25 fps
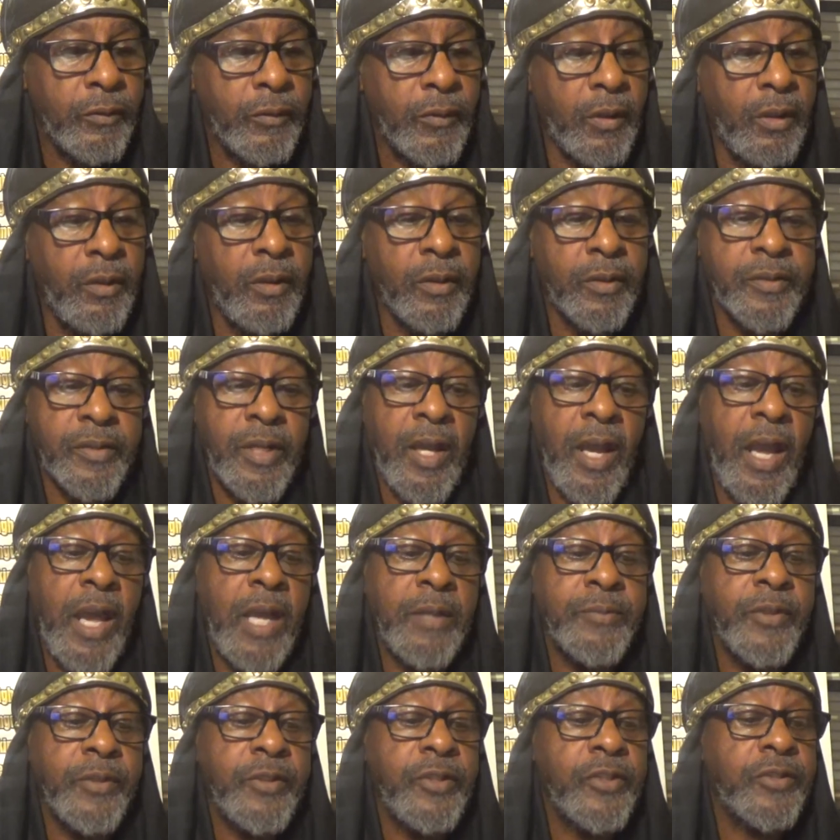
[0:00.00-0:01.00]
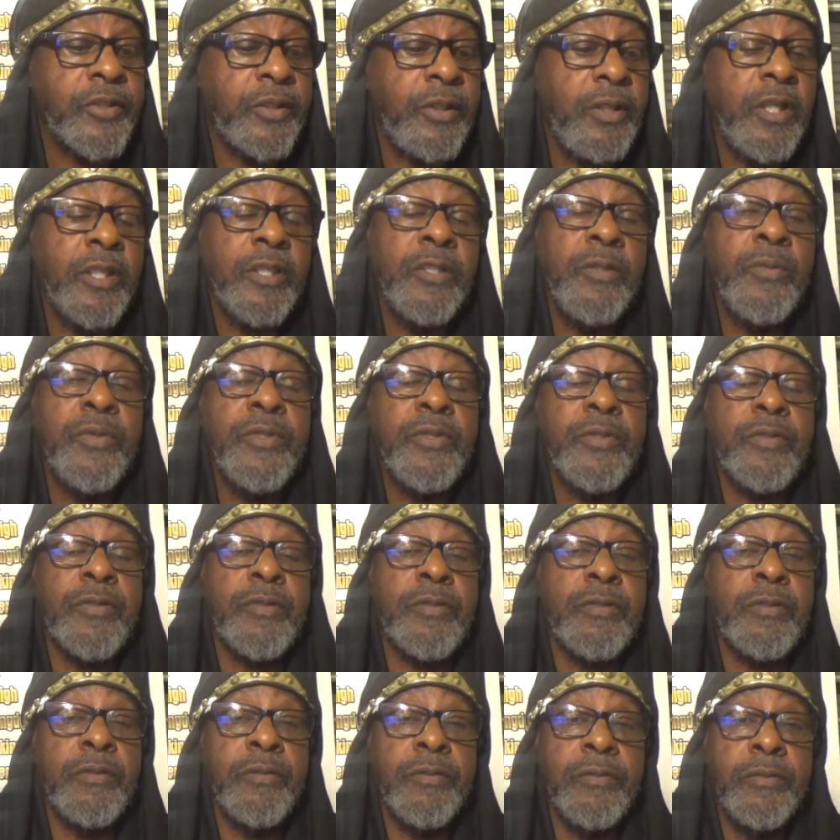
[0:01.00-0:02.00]
In the times of this
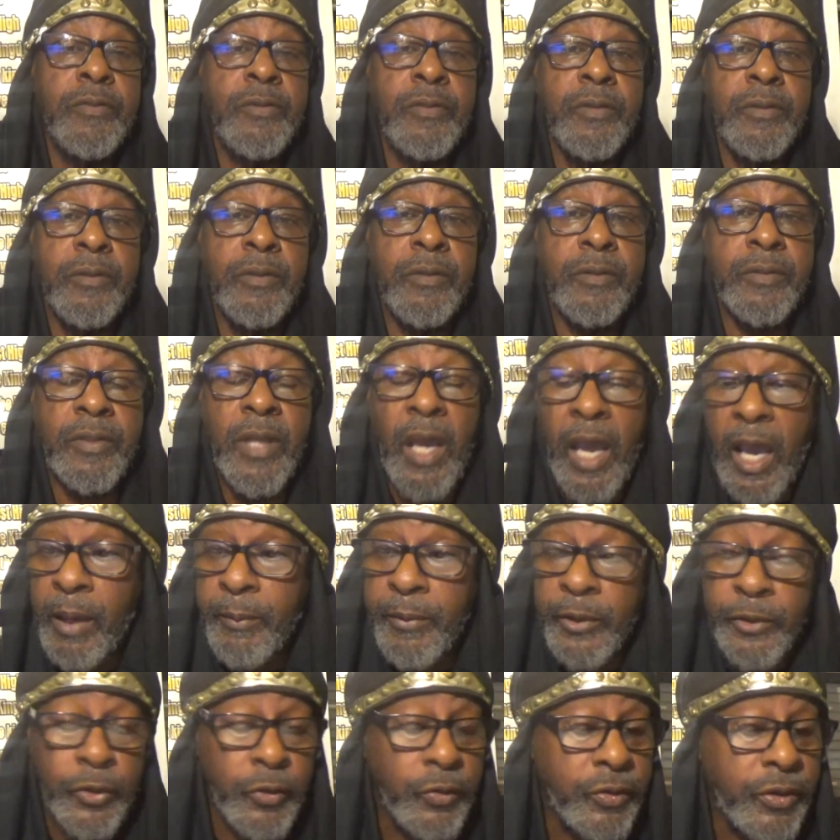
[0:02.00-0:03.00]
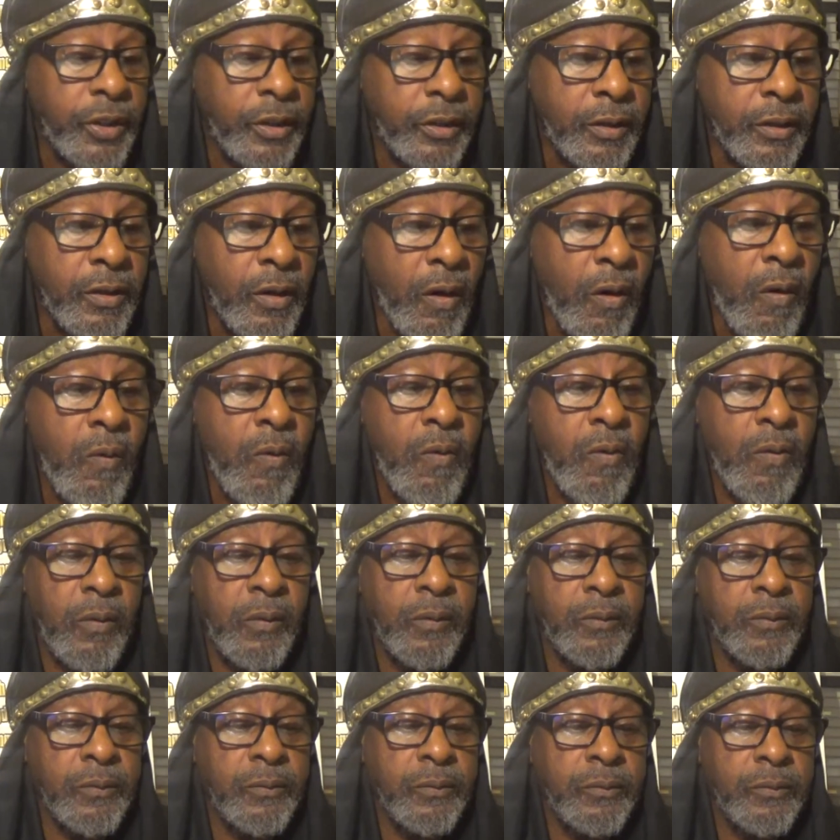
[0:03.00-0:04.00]
ignorance, the time that you didn't know,
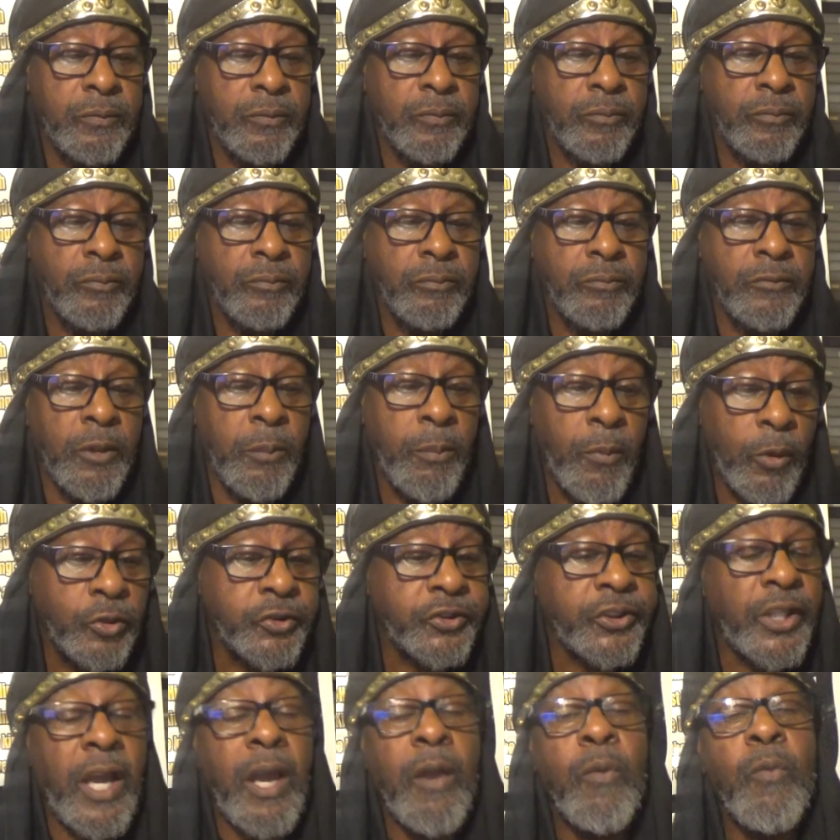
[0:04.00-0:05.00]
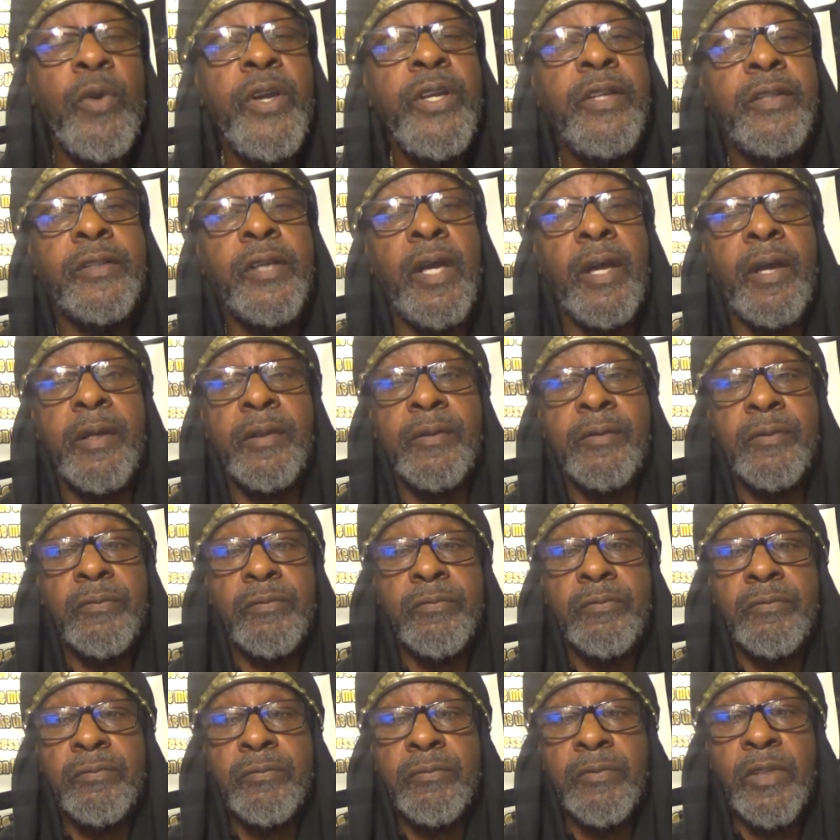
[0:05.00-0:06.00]
the Most High winked at.
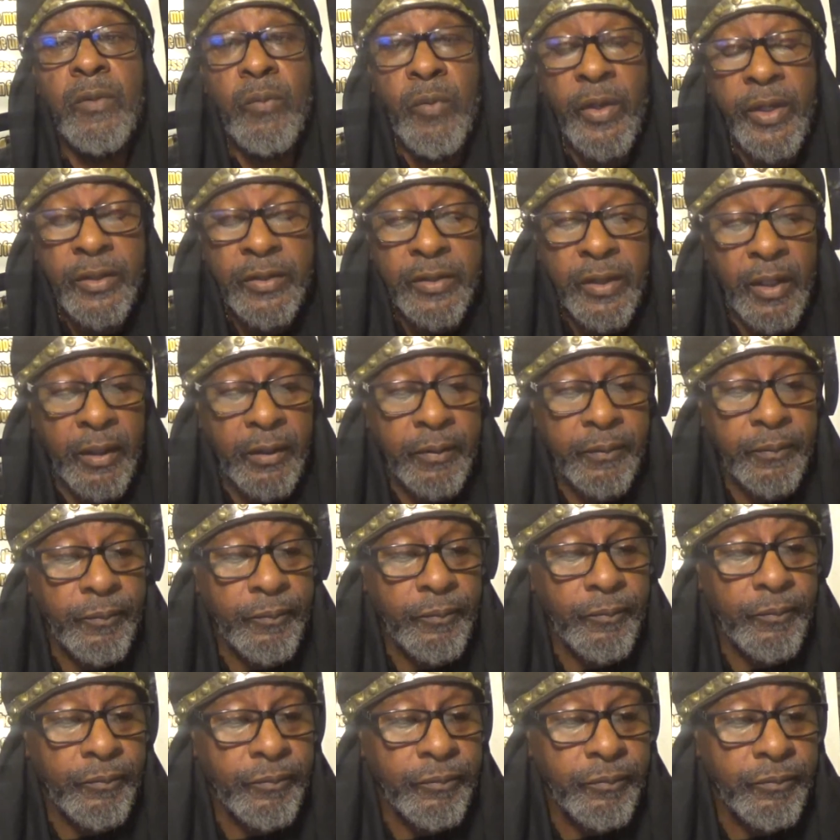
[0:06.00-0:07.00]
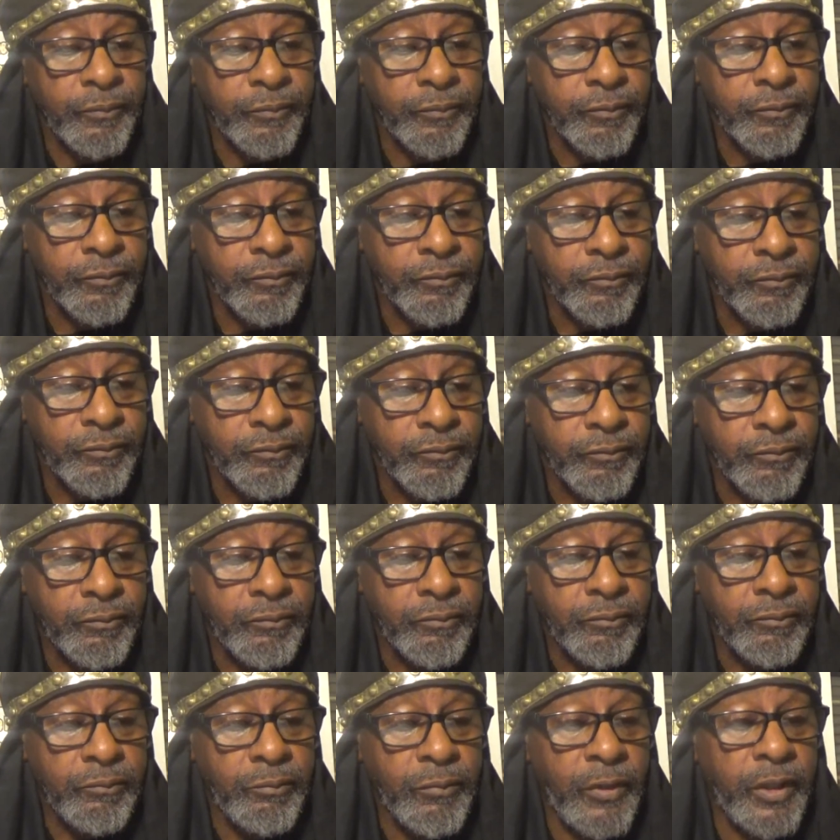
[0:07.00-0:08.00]
He winked at.
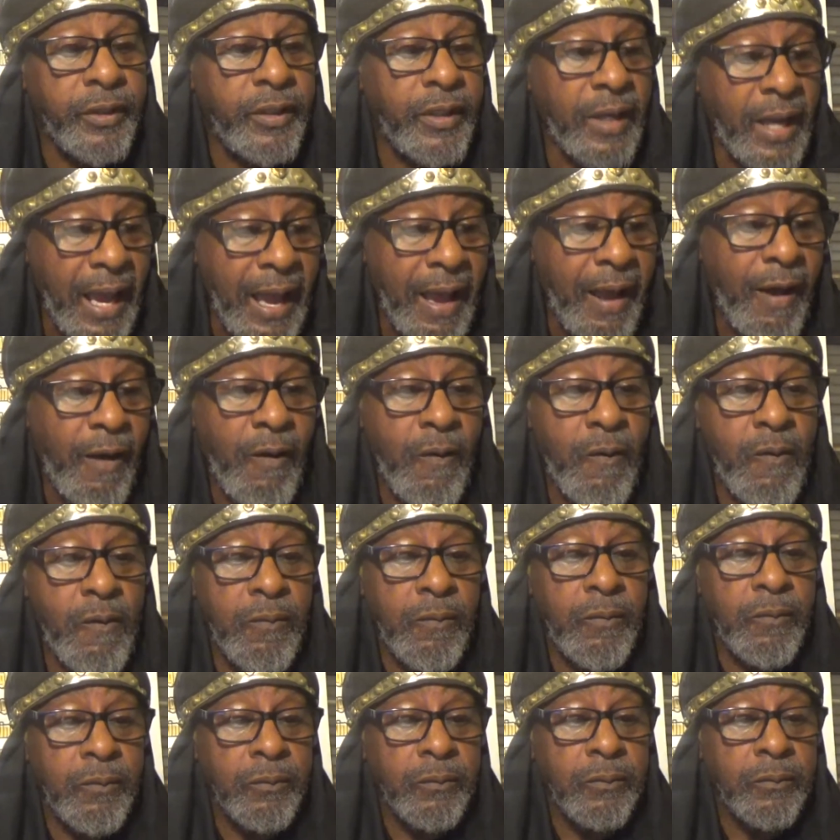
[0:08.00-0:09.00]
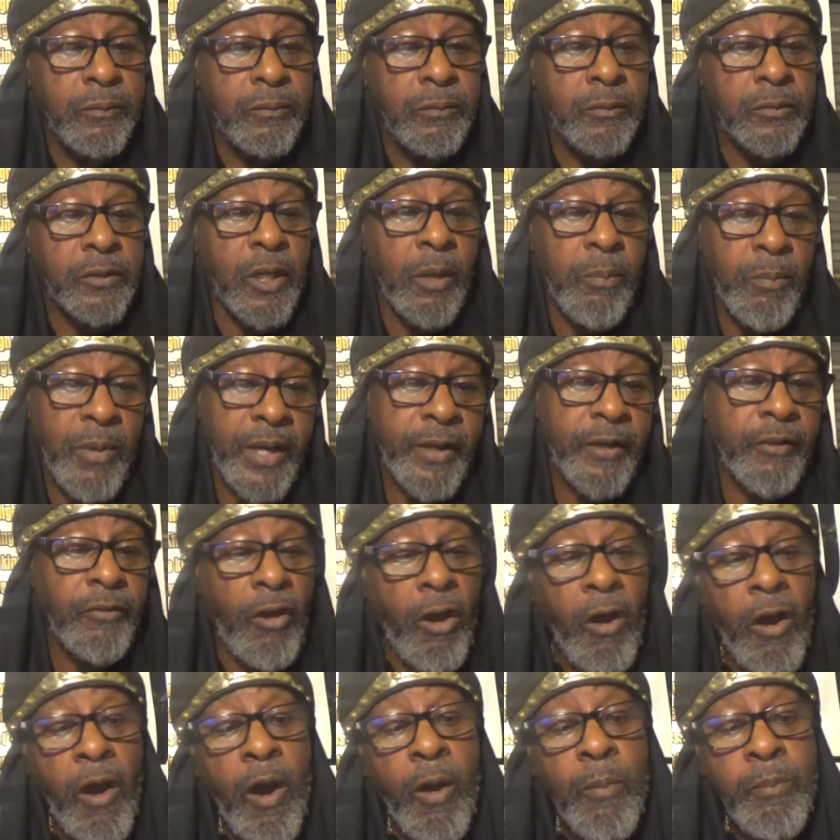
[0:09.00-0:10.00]
But now, commanded
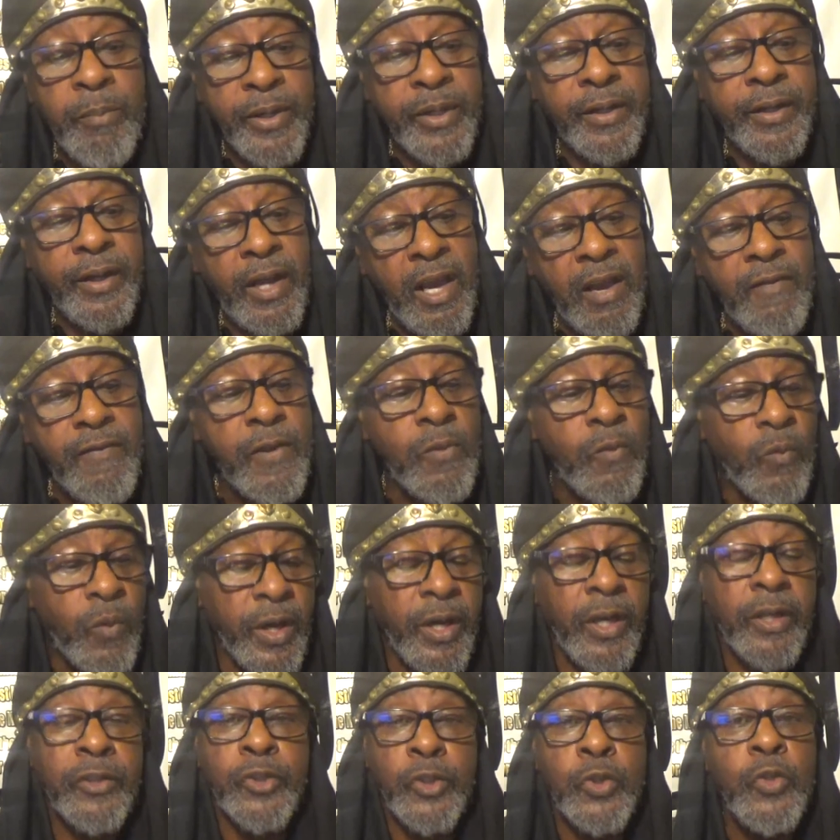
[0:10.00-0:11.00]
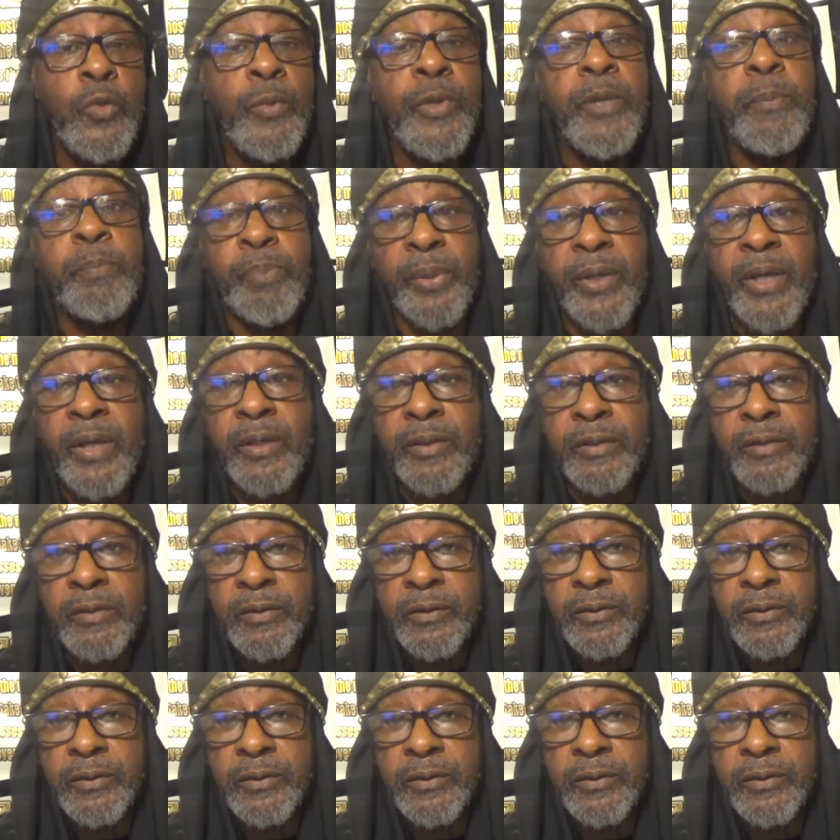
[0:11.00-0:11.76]
all men everywhere to repent,